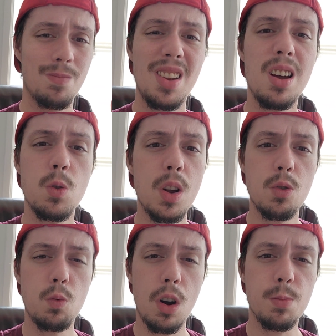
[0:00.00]
Now I don't have
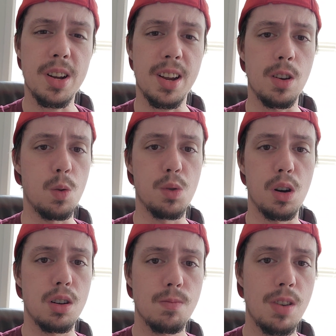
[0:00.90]
to worry about that no
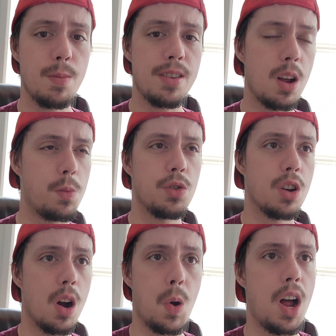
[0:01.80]
more. I've been able to
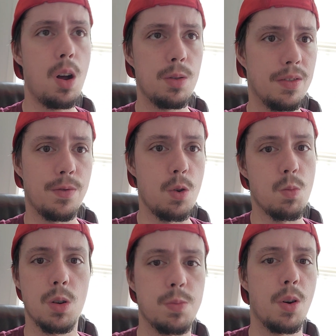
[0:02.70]
go out for
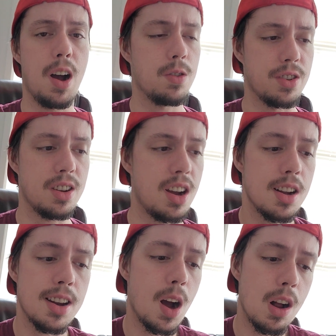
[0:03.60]
multiple hours a day,
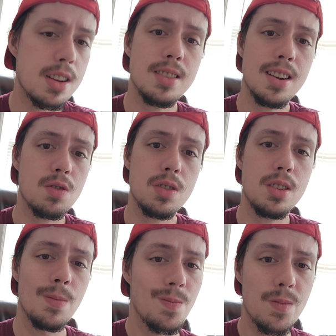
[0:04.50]
and now I can actually,
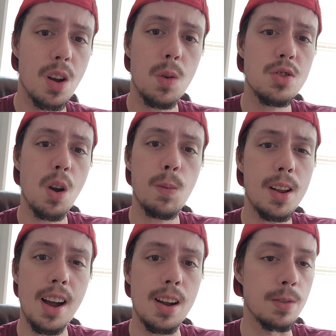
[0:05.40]
you know, enjoy
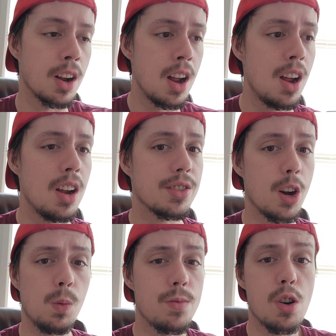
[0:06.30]
my life.
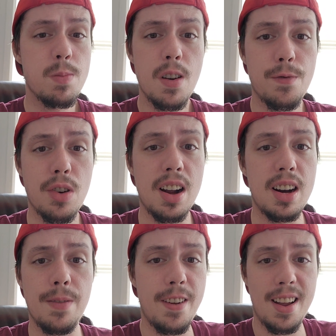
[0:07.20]
So don't be
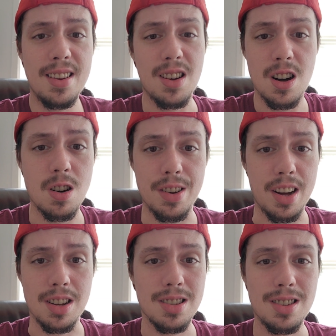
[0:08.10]
afraid if it is
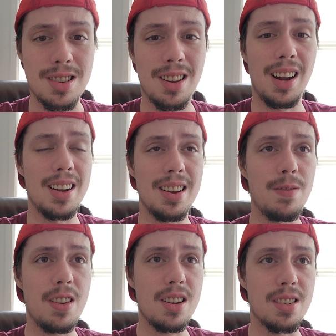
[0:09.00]
hurting. Like,
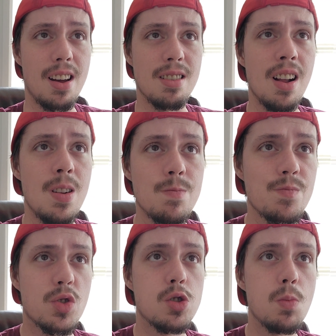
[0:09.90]
if it is like
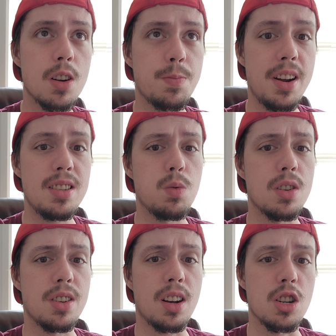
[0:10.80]
too much pain to
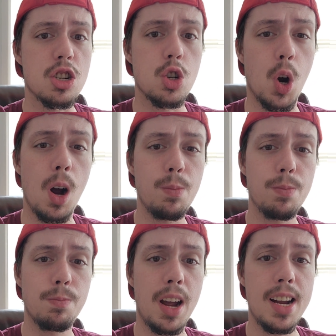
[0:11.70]
where it's like a
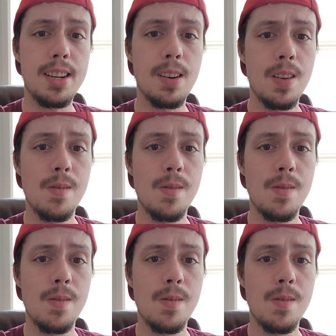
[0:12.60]
sharp pain,